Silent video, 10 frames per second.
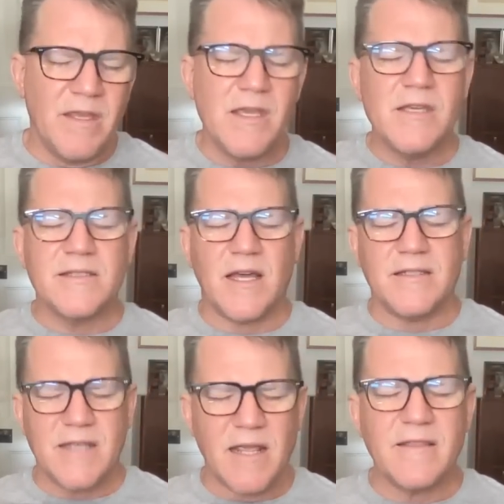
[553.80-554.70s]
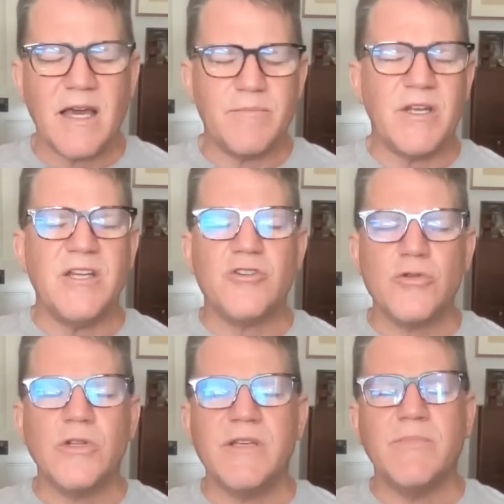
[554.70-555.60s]
He is not saying that, but he
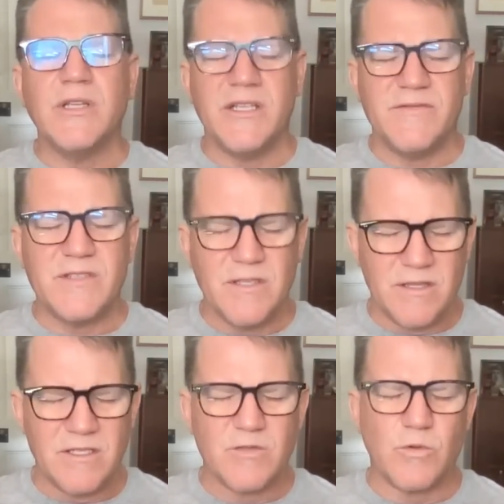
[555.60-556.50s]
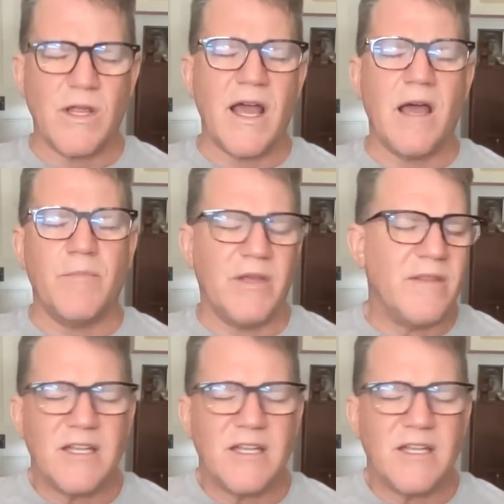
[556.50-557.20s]
truly believes that this will happen.